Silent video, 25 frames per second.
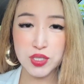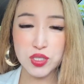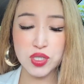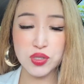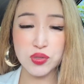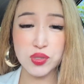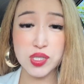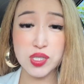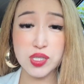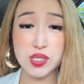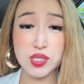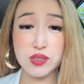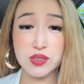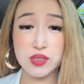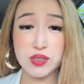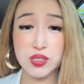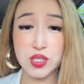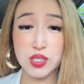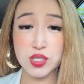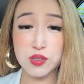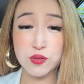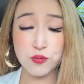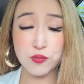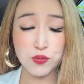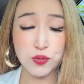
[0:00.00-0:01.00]

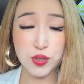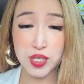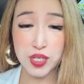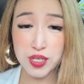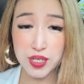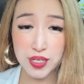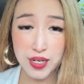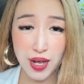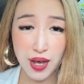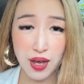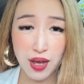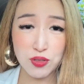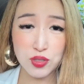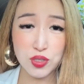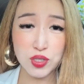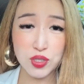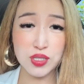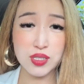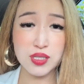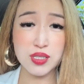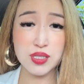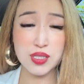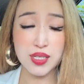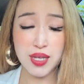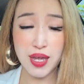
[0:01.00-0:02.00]
She's freaked out.
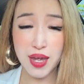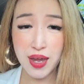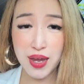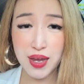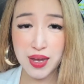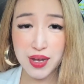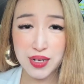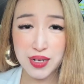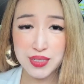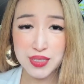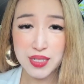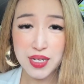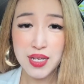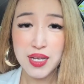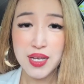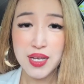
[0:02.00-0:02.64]
She's scared.